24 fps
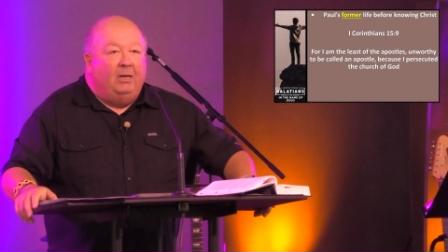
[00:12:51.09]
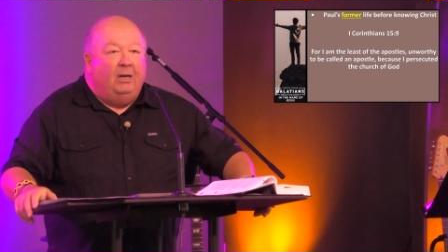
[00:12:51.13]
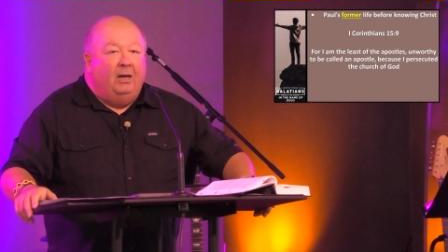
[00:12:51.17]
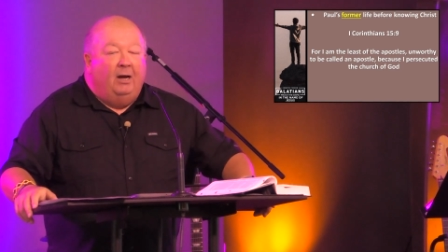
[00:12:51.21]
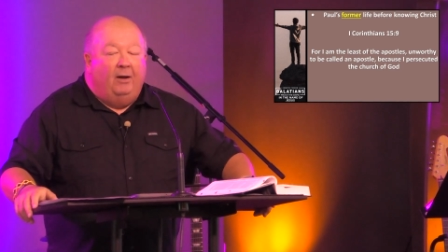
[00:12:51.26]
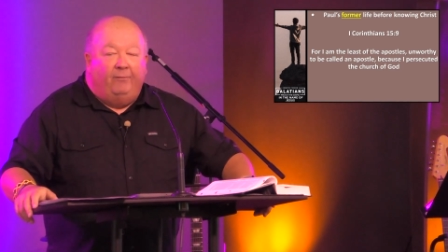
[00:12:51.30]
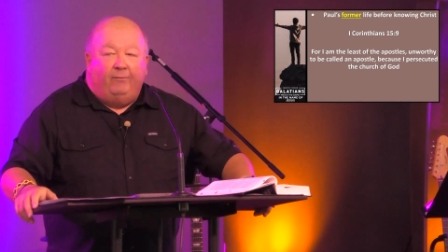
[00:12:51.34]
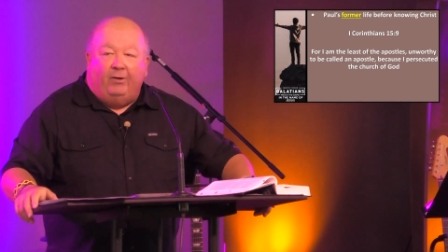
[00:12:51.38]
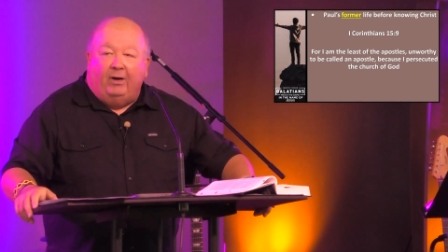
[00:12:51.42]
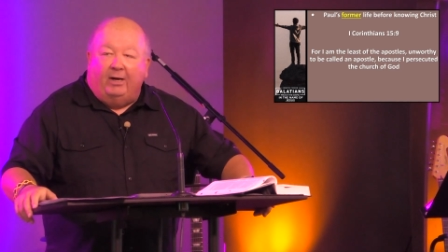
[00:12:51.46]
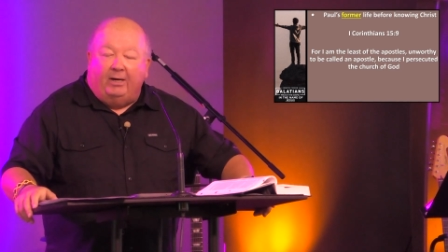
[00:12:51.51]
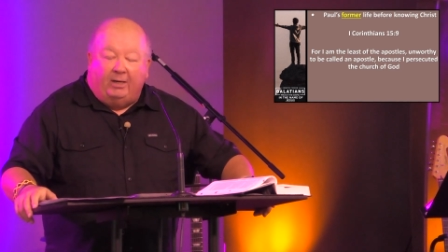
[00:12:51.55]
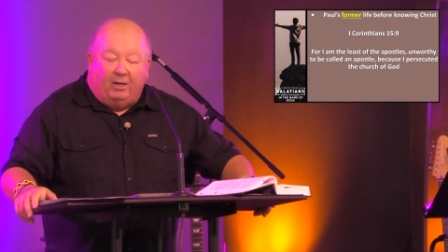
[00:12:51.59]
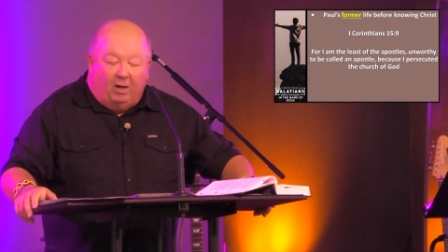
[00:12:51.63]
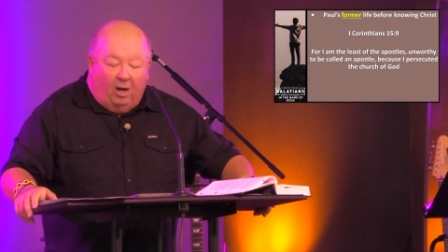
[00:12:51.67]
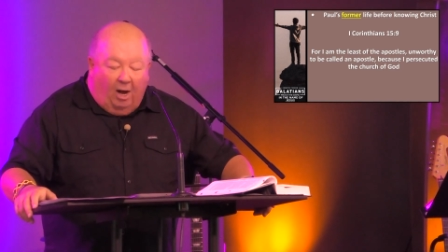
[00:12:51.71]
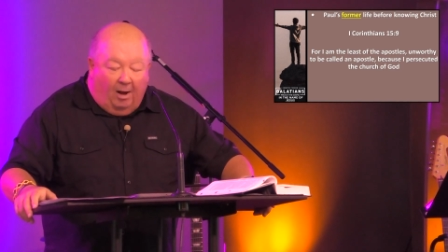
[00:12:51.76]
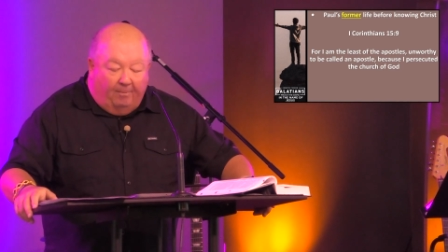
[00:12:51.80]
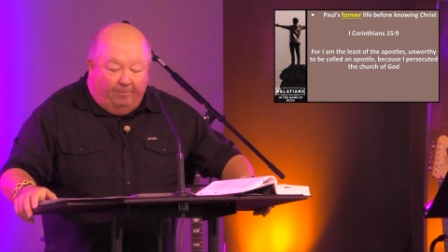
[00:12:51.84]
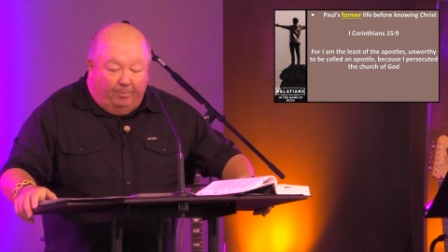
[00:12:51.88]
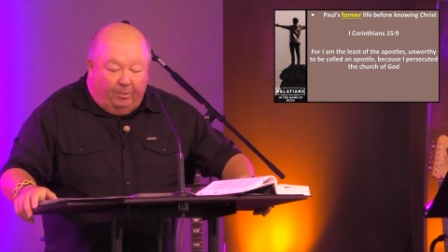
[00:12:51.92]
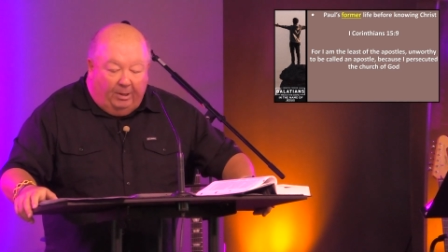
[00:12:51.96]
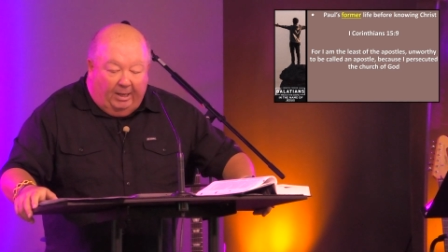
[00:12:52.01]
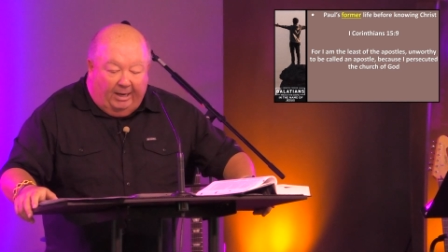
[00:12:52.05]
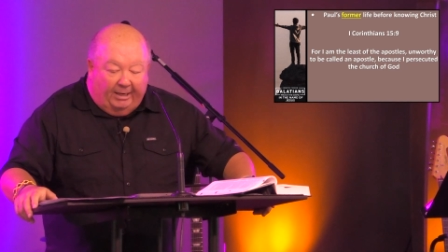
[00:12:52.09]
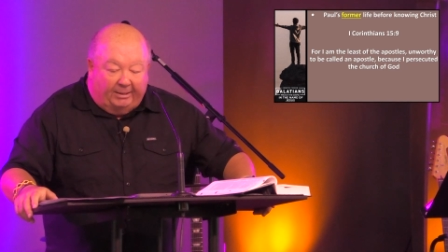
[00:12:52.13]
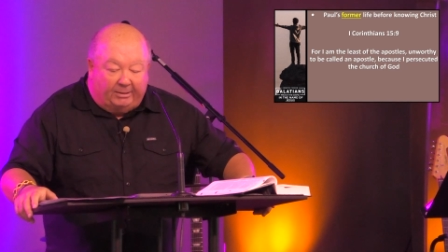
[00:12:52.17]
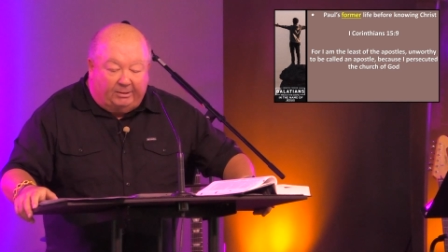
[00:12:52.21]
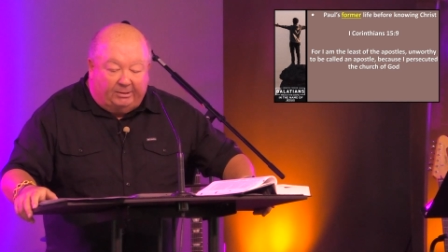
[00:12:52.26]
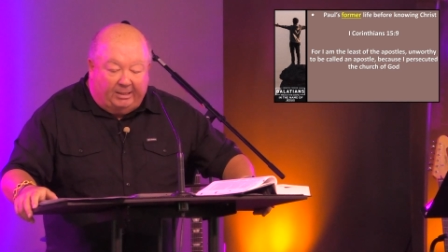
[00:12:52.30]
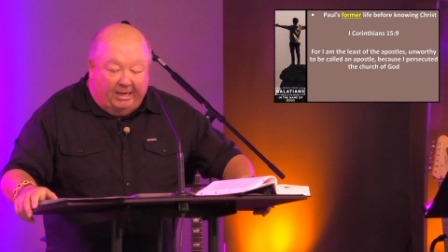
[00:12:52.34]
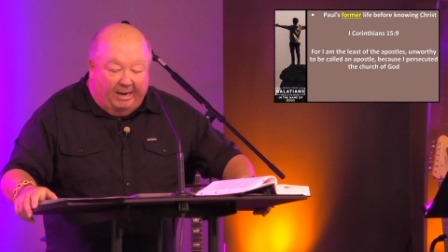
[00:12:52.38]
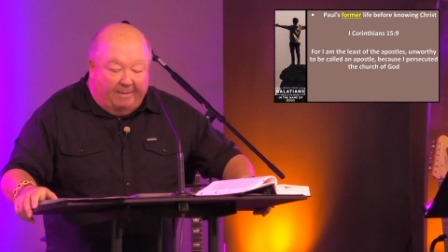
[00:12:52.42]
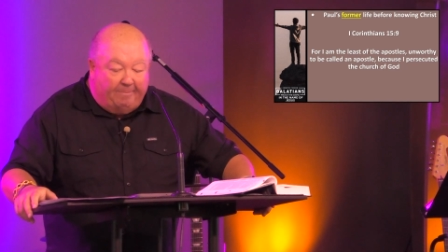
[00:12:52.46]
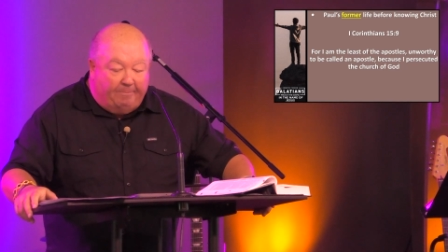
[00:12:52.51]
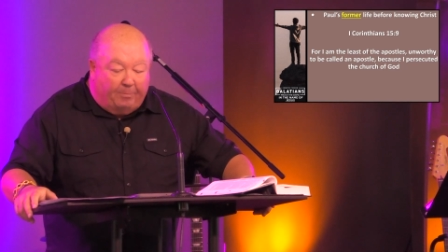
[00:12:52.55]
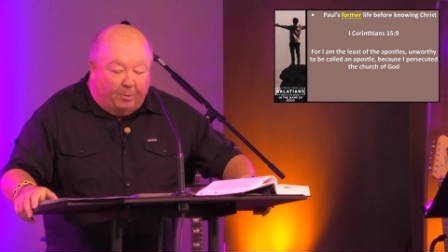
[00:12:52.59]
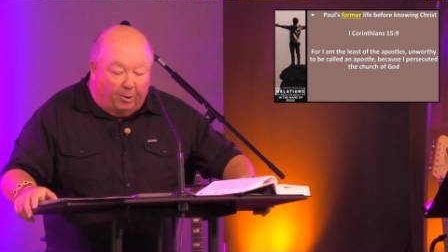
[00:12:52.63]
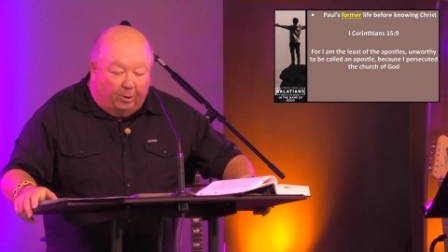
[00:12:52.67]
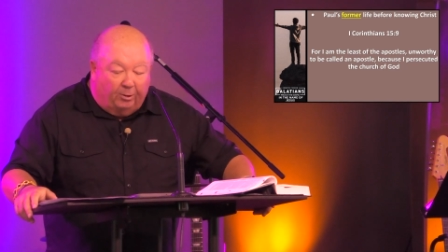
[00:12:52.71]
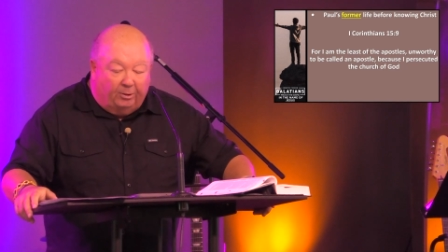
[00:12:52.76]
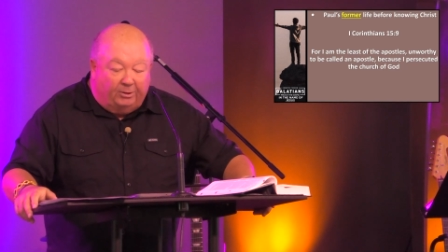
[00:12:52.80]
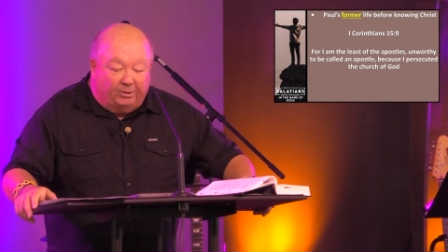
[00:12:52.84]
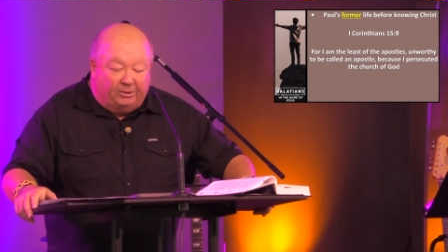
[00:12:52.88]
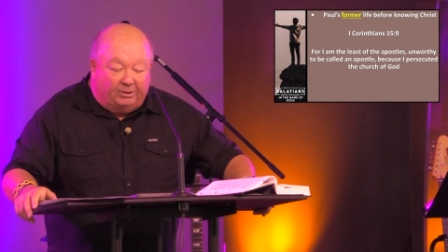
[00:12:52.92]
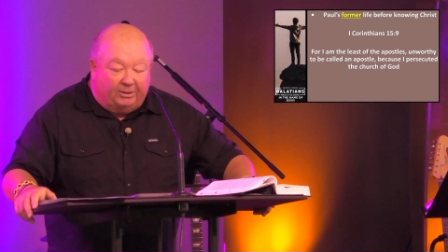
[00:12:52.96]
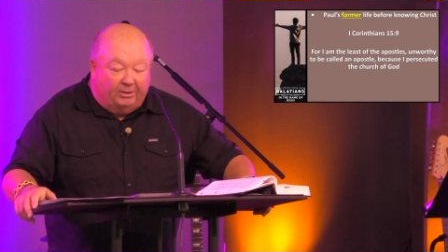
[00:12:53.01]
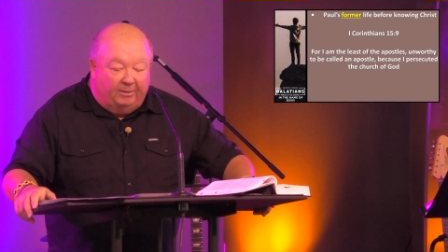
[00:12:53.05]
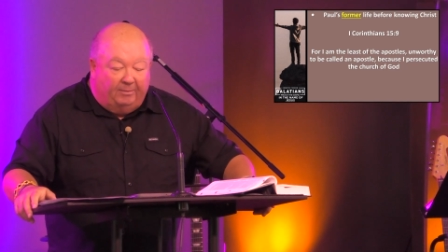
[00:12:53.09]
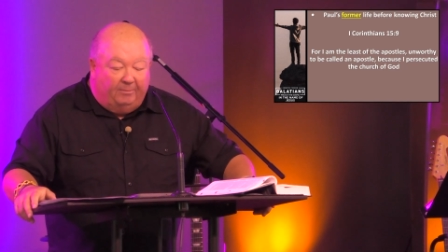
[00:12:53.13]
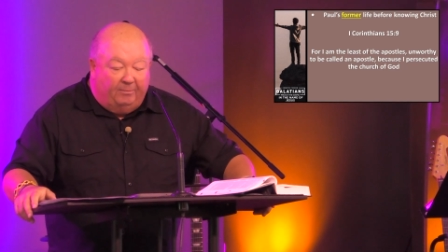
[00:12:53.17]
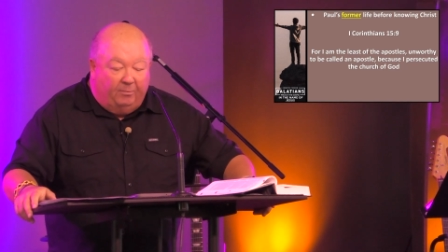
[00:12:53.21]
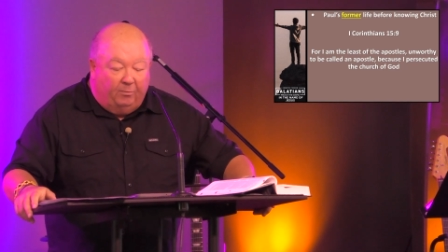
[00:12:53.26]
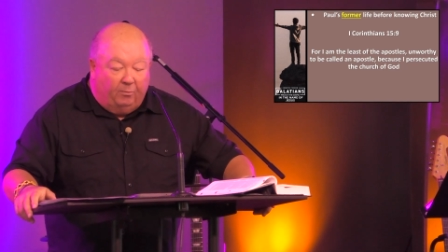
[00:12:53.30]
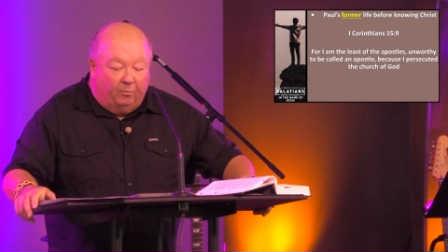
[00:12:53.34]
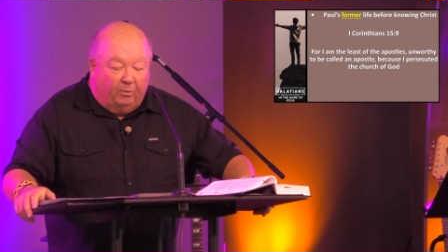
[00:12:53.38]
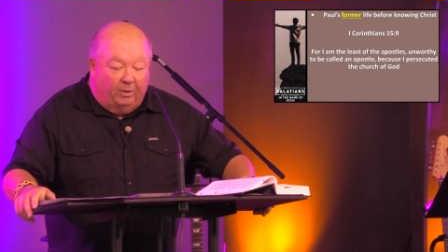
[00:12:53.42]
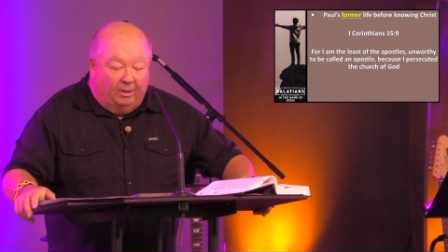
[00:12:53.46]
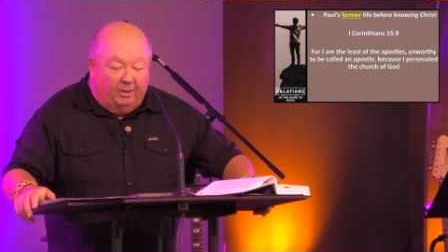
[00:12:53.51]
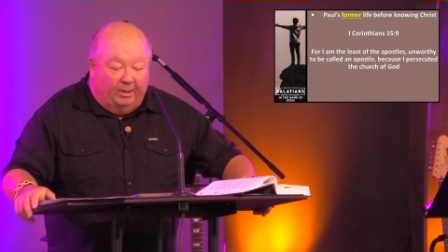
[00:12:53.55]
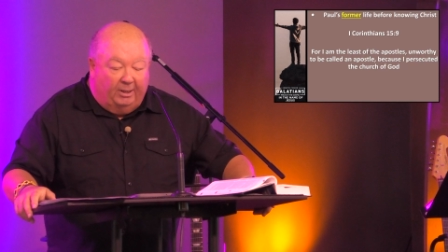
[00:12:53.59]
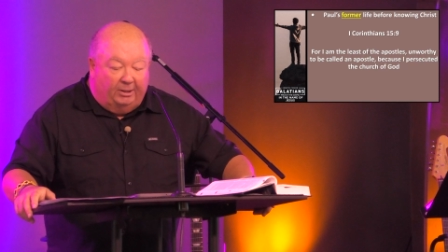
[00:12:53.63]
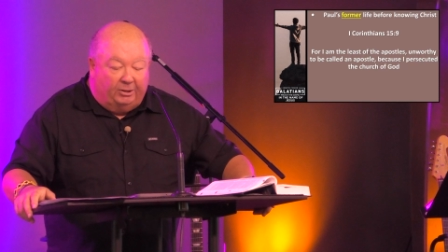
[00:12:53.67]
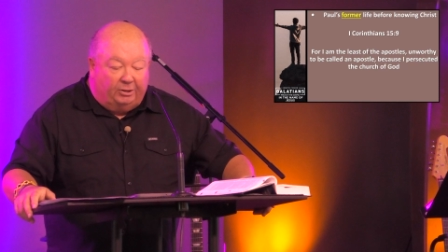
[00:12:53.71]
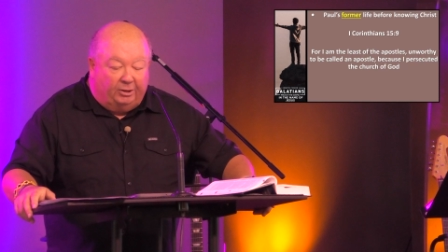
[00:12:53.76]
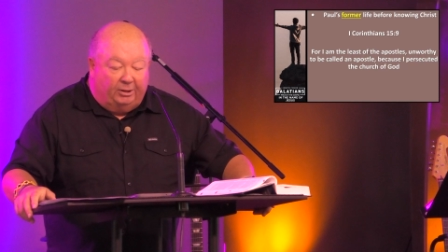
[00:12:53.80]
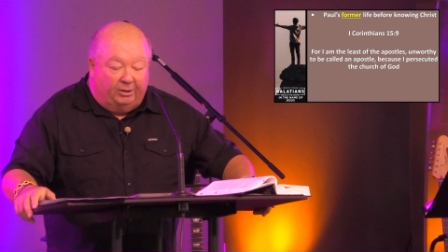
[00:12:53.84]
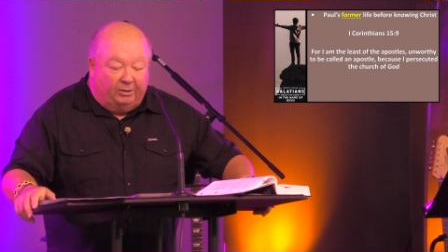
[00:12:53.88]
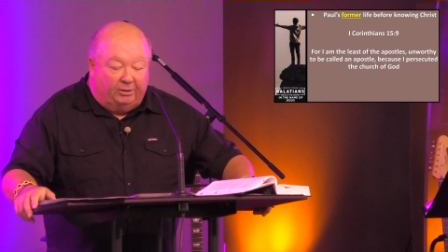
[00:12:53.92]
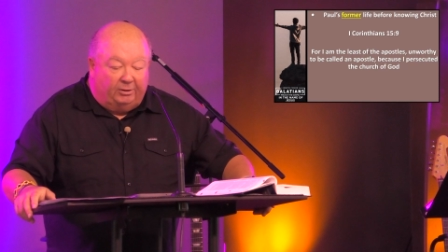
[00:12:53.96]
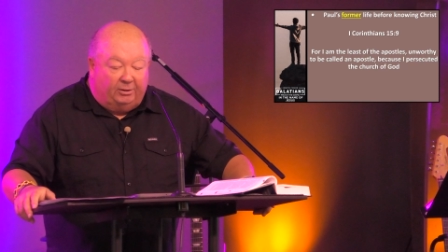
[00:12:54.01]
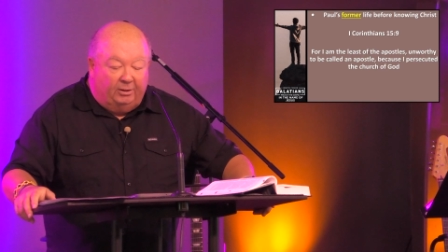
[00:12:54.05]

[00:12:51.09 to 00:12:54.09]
a very complex and burdensome religion.